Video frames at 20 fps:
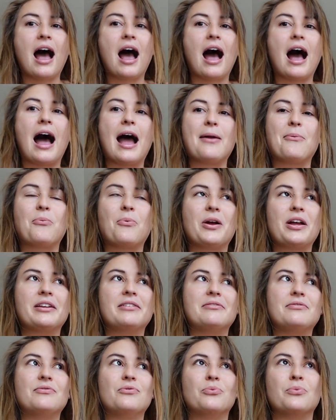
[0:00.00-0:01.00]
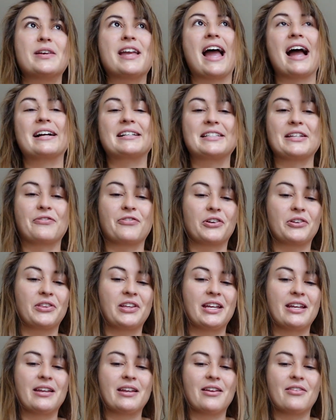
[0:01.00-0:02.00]
I would react
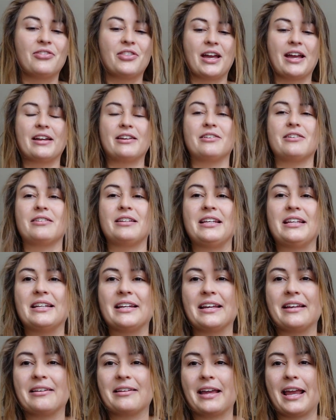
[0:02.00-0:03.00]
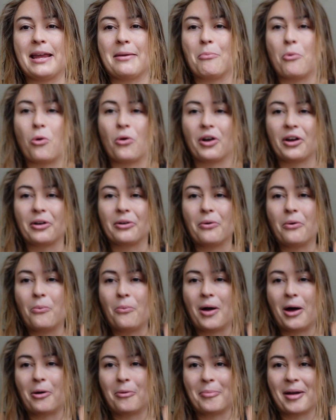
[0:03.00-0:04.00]
differently than eating a more
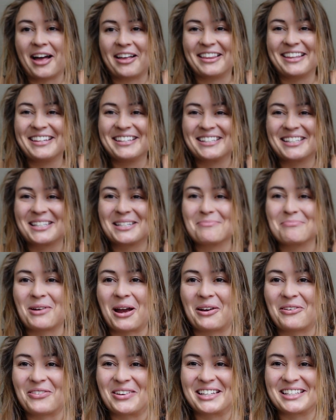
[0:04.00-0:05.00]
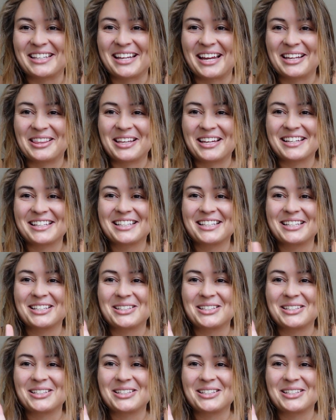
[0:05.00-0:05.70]
well-balanced breakfast like this.